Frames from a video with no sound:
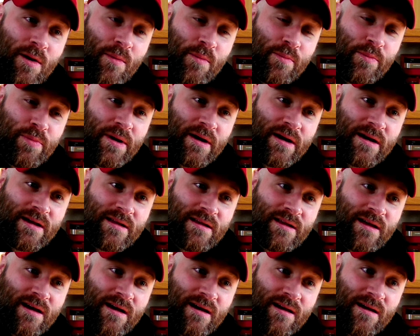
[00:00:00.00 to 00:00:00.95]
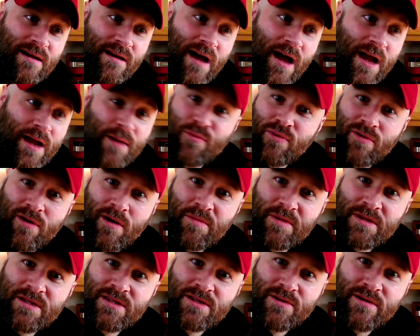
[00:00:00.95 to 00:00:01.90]
but I could
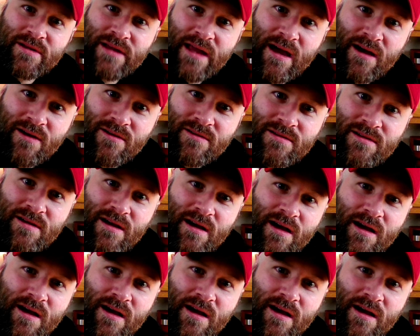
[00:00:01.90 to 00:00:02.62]
probably do it now.